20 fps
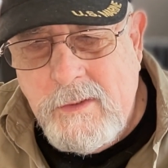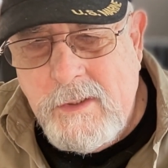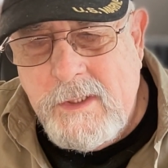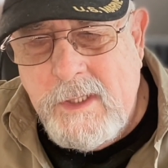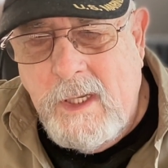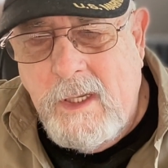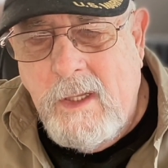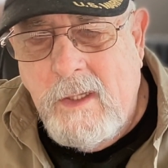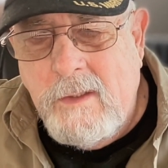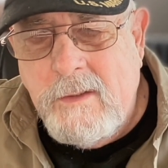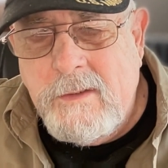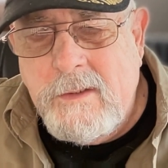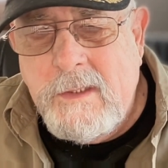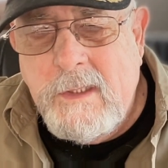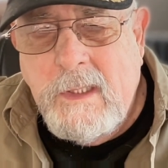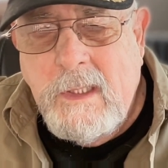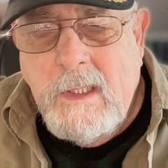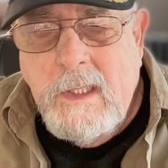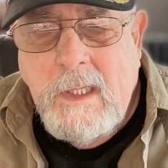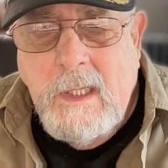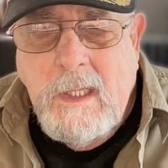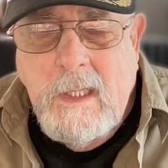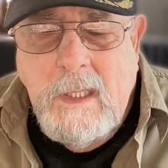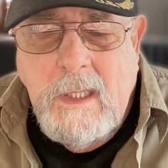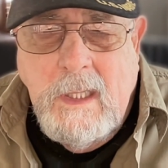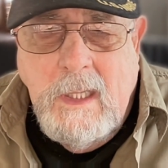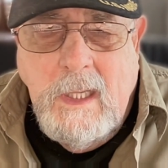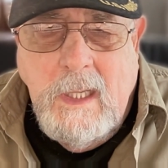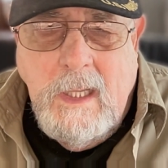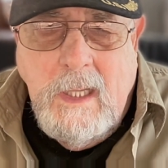cells
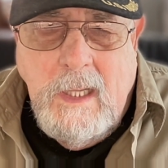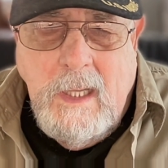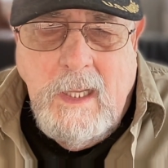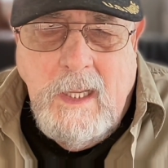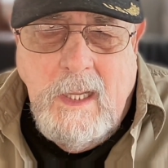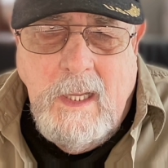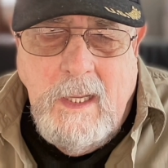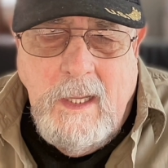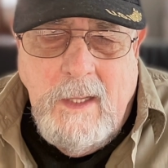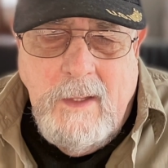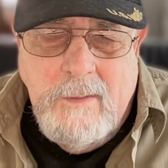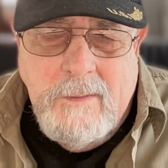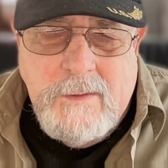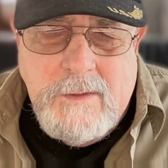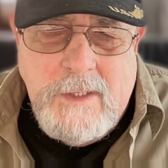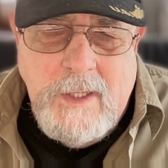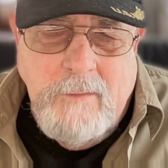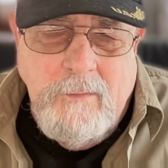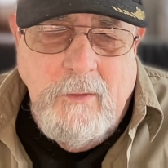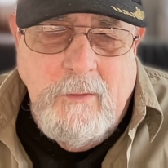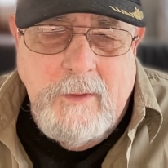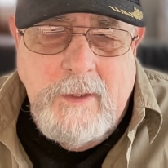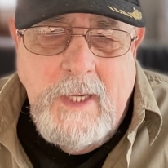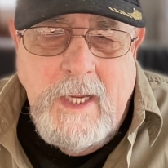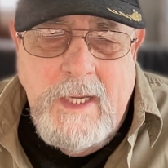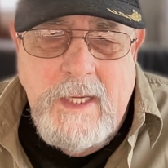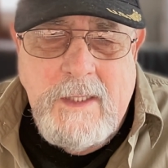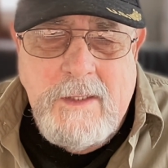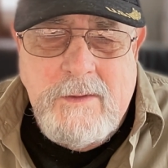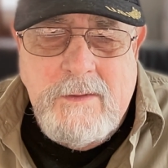several
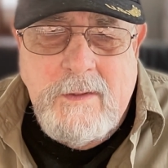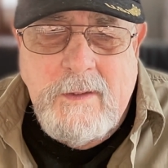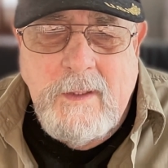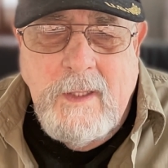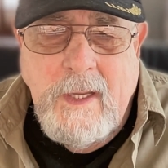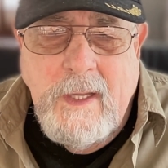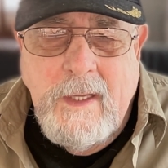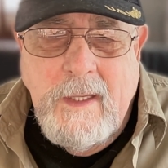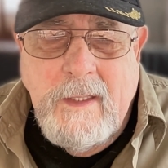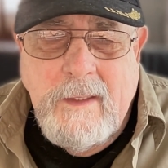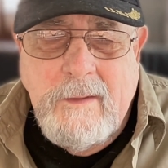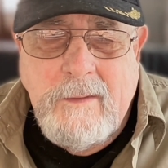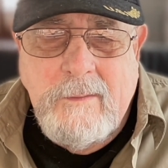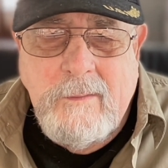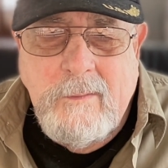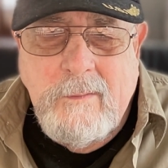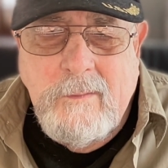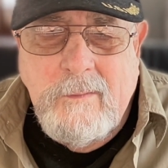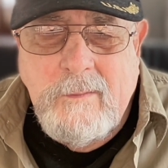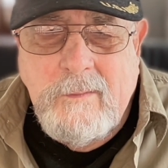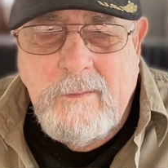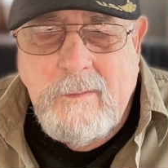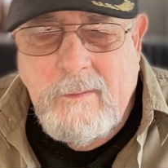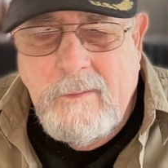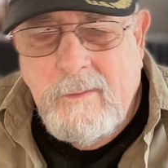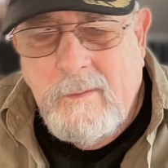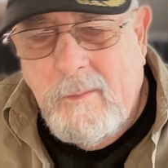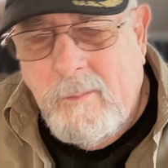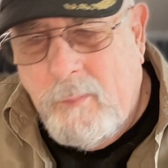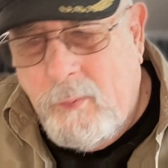days
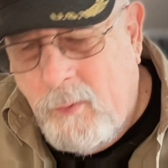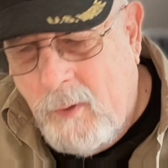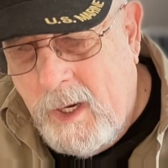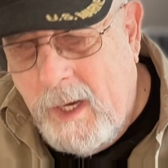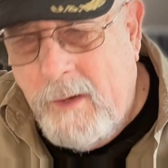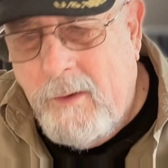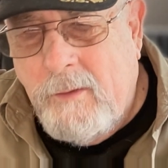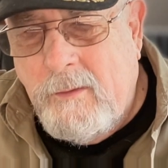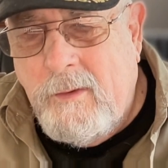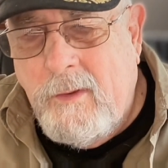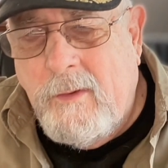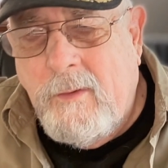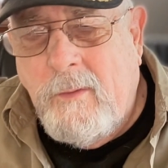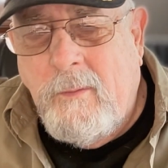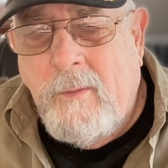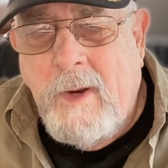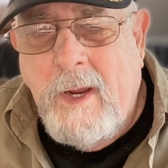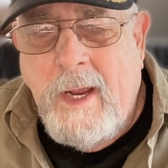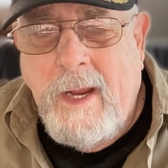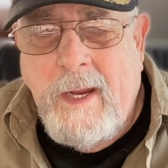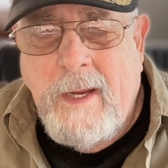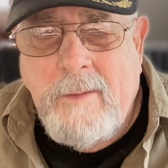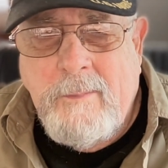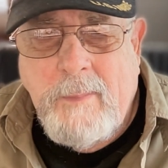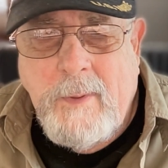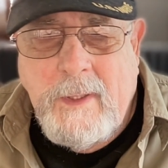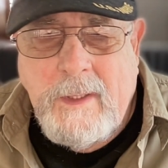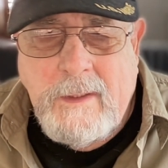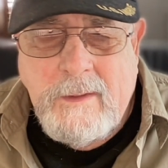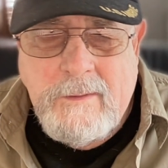prior to the riot,
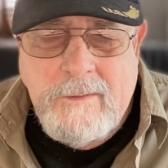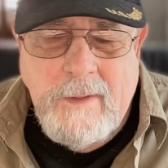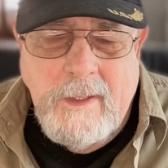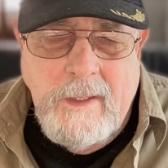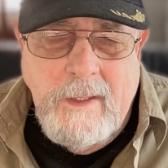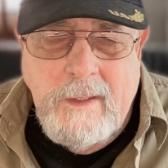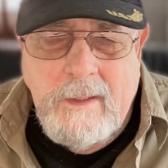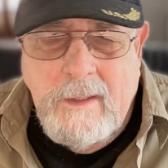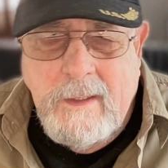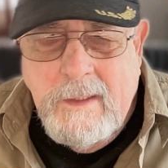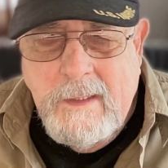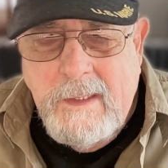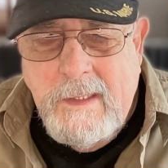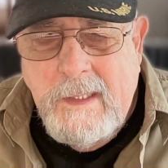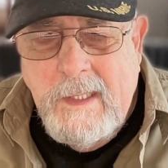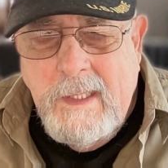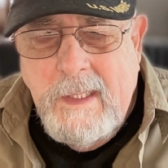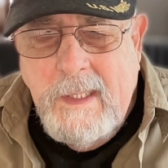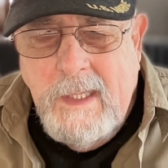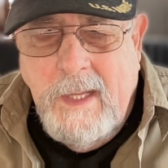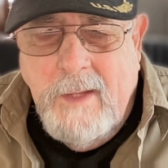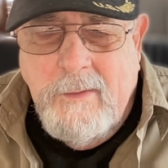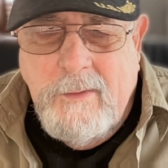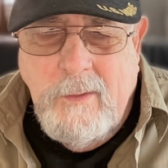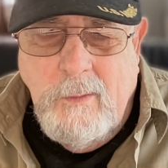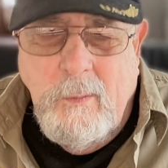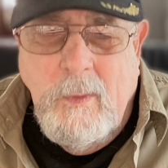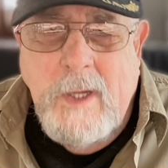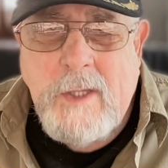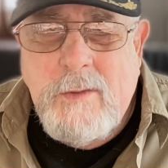because
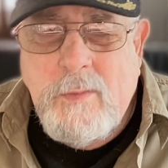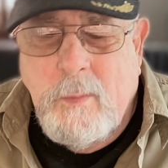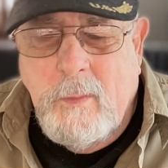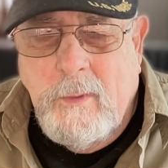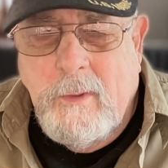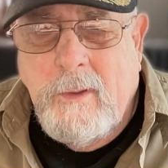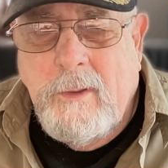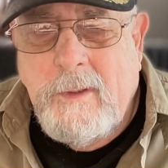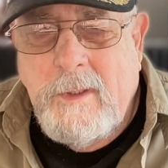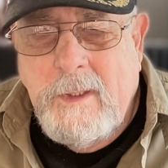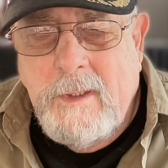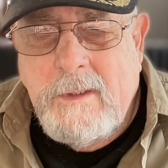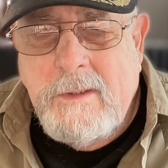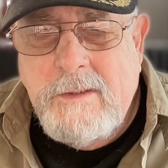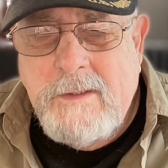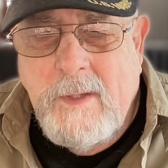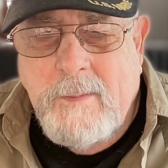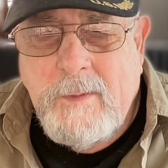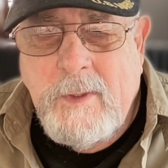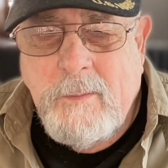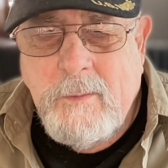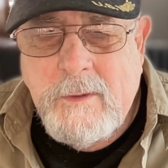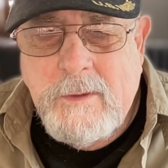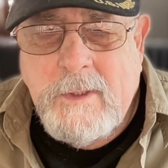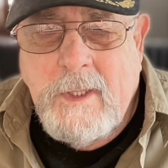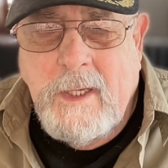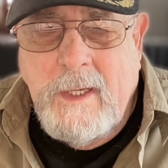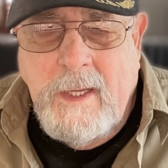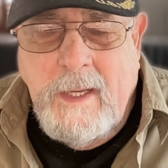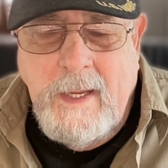there was word that something was
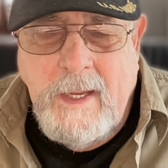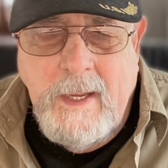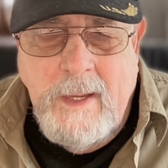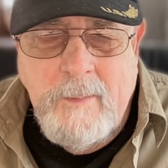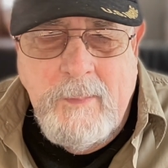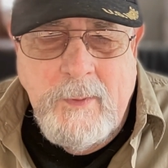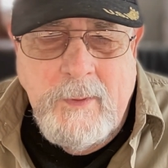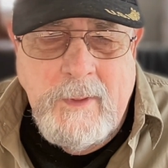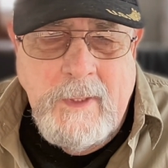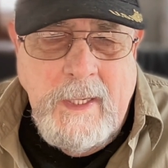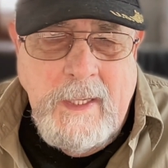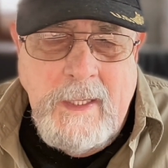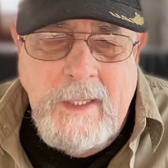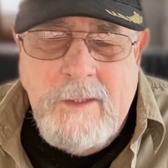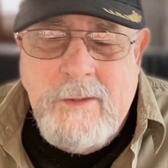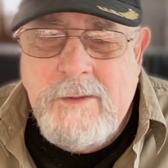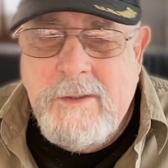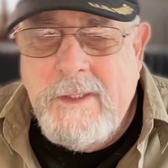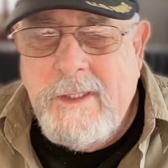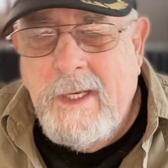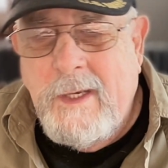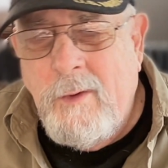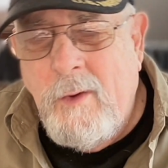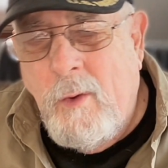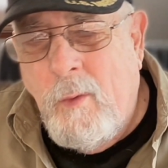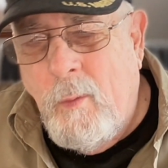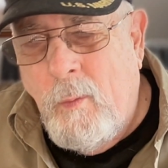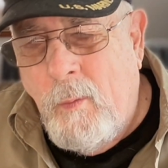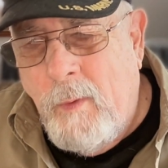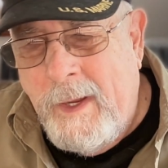going to happen. They just didn't know
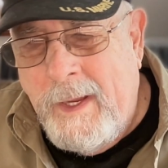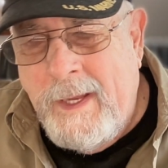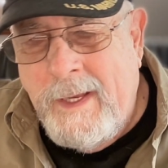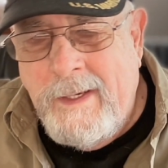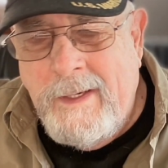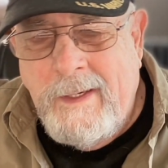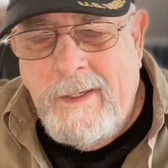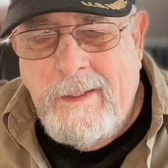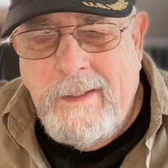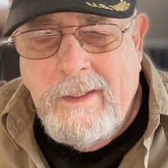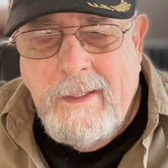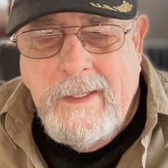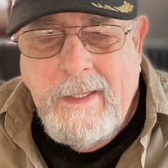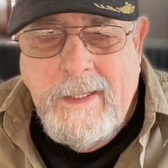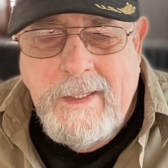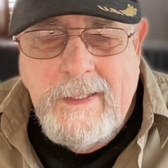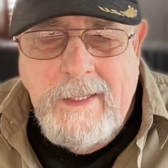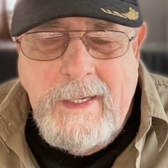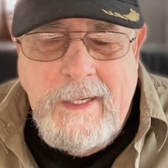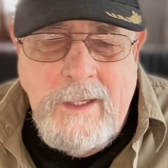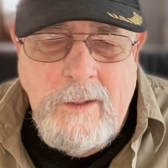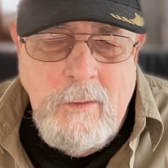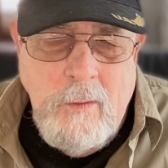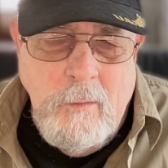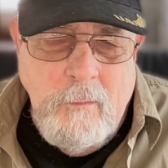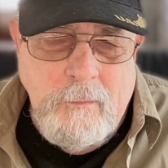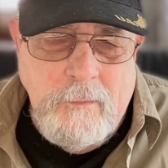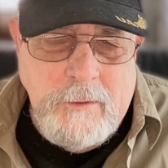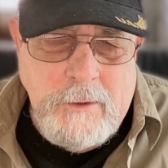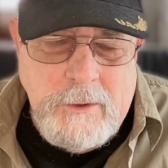when. They didn't know
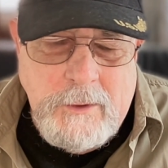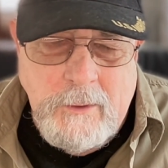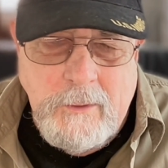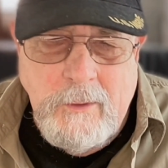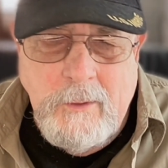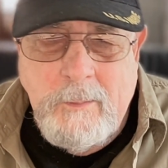for sure.